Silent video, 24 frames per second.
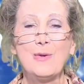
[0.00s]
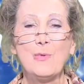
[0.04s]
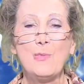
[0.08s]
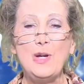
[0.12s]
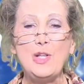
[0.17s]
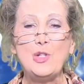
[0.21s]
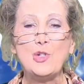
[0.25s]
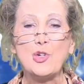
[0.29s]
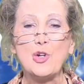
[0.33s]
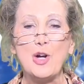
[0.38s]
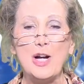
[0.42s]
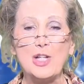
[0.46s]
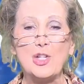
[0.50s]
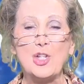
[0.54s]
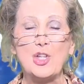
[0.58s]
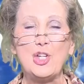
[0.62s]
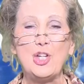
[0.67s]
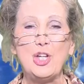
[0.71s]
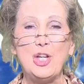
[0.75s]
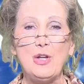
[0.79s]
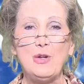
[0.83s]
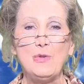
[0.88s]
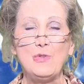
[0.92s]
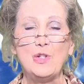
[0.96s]
We
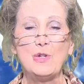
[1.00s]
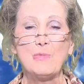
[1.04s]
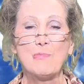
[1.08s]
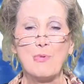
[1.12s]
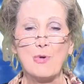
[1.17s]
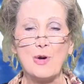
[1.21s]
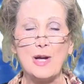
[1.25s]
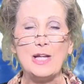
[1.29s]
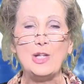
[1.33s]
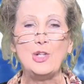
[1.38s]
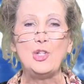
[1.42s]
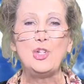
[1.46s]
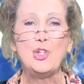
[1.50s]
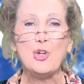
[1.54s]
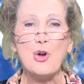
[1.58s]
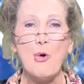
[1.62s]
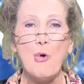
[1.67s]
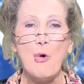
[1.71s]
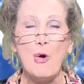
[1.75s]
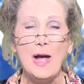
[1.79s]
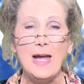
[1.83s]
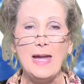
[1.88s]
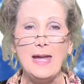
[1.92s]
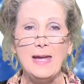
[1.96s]
trust you to bring
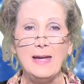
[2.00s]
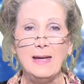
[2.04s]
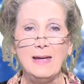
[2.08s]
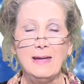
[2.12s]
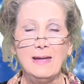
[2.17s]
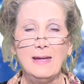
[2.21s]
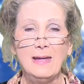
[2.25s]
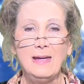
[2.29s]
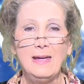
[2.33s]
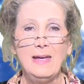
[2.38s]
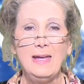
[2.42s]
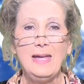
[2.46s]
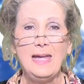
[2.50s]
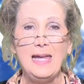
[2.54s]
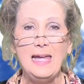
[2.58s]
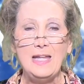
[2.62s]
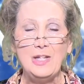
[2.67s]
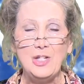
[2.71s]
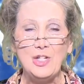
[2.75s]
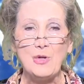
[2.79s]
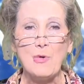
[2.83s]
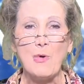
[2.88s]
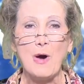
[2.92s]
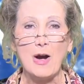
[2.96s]
joy
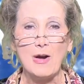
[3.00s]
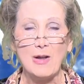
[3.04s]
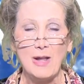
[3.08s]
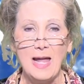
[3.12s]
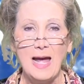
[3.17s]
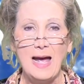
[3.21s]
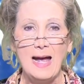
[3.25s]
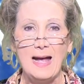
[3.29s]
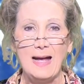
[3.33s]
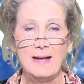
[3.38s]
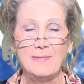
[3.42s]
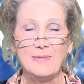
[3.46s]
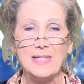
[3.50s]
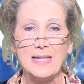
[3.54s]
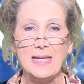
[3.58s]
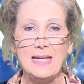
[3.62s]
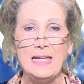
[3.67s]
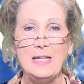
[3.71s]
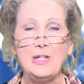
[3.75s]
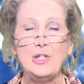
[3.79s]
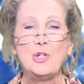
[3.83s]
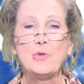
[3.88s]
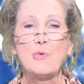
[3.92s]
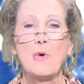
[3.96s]
into our lives
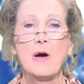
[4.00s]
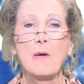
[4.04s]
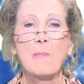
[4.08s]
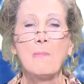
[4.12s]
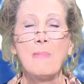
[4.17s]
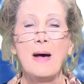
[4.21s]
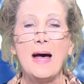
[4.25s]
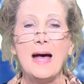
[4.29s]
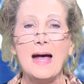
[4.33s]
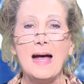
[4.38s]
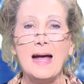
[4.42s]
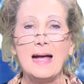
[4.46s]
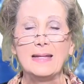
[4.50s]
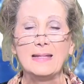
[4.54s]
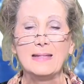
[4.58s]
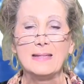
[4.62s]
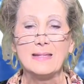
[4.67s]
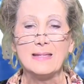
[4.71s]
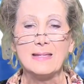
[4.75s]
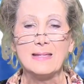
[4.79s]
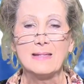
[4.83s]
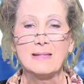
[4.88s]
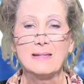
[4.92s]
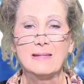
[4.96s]
and into our
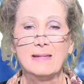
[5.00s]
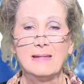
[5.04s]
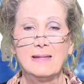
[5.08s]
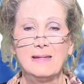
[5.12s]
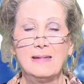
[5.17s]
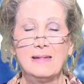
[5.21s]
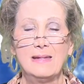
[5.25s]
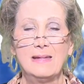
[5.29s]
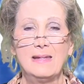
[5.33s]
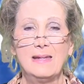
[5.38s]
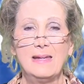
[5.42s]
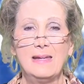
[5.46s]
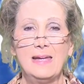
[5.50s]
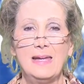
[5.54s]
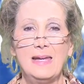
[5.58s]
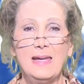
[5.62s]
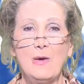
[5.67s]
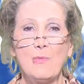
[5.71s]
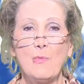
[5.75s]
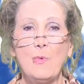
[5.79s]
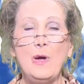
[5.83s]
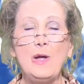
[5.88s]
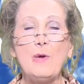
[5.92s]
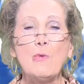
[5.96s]
minds.
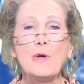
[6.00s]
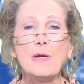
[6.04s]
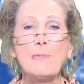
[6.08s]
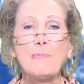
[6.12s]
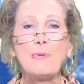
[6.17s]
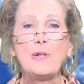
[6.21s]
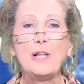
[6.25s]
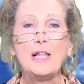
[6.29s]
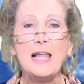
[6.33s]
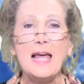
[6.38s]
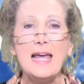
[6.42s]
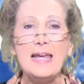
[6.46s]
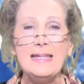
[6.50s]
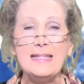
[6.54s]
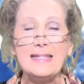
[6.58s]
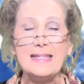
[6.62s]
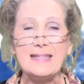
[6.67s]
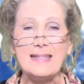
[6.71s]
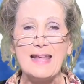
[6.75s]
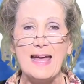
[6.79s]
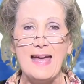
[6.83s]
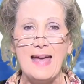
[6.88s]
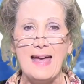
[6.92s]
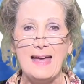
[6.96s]
We replace
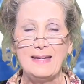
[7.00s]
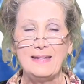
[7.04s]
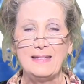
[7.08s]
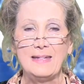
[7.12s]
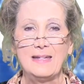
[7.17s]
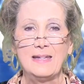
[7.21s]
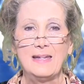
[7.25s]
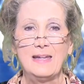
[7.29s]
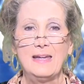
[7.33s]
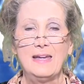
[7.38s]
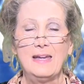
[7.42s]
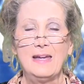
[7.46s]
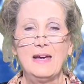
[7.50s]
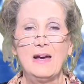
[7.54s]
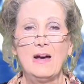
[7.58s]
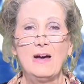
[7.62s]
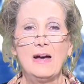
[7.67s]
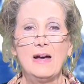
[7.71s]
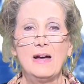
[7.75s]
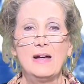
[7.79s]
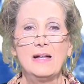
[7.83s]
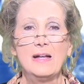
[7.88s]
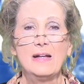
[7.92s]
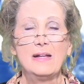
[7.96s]
that.
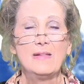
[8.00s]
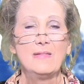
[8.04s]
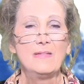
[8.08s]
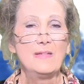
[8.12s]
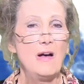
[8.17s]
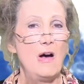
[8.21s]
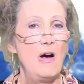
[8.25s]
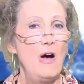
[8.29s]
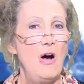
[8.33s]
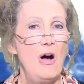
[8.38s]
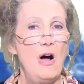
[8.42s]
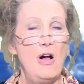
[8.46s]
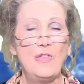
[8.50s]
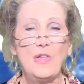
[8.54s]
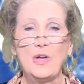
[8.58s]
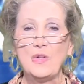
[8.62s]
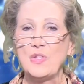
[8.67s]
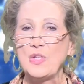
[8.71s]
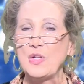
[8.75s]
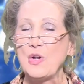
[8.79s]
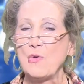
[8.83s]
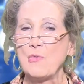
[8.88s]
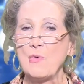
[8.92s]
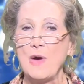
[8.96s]
All
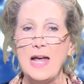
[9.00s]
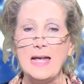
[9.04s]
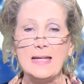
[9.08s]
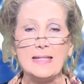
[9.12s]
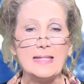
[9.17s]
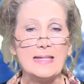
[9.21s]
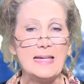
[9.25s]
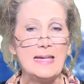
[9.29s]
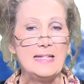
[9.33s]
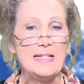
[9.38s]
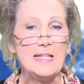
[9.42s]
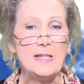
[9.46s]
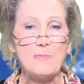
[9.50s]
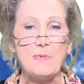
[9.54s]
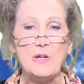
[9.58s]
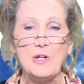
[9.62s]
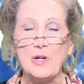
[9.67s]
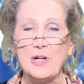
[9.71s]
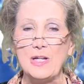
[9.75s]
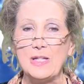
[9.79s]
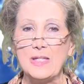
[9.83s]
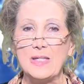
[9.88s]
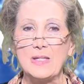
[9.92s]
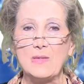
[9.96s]
those harassing
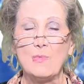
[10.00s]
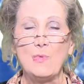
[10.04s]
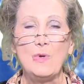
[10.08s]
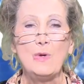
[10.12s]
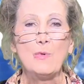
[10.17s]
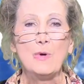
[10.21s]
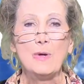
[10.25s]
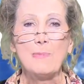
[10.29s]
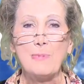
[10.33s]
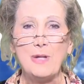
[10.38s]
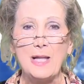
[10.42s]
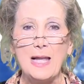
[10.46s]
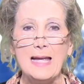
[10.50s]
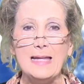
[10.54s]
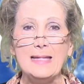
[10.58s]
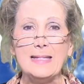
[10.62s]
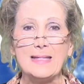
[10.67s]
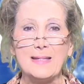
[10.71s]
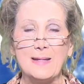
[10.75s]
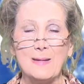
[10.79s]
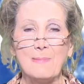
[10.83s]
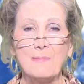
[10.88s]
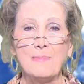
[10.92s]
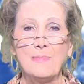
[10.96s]
spirits, we replace
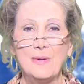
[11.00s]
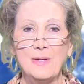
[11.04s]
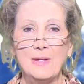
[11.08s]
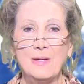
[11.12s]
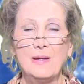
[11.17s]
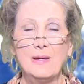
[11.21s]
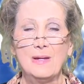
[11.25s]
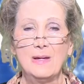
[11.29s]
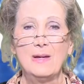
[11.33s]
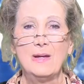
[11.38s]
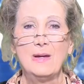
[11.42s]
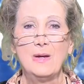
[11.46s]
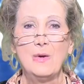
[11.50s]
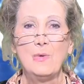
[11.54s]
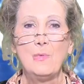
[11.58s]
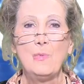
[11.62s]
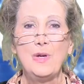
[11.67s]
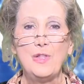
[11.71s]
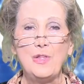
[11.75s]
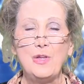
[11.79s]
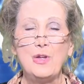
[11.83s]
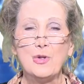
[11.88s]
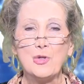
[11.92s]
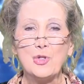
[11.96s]
them
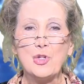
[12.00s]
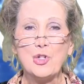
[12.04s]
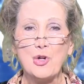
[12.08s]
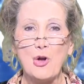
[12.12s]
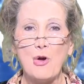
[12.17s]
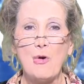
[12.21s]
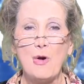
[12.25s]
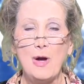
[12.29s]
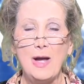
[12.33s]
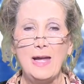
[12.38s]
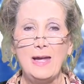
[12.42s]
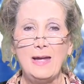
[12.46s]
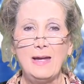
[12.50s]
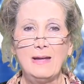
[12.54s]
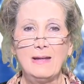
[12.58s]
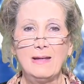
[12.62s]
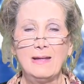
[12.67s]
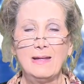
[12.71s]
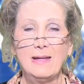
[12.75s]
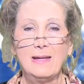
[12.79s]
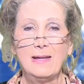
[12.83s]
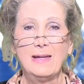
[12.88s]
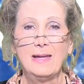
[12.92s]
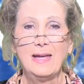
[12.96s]
with your joy
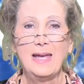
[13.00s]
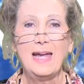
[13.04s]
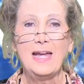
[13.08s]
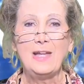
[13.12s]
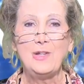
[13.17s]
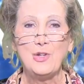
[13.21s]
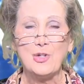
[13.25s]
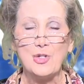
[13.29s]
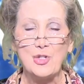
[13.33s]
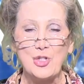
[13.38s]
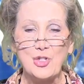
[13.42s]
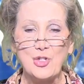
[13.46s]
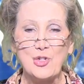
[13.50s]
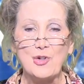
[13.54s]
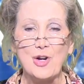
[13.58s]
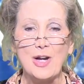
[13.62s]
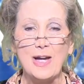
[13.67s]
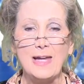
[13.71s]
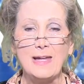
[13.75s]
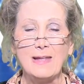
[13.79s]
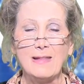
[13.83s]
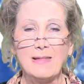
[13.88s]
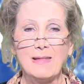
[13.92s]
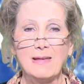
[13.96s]
and your
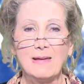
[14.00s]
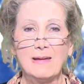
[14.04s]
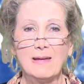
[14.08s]
strength.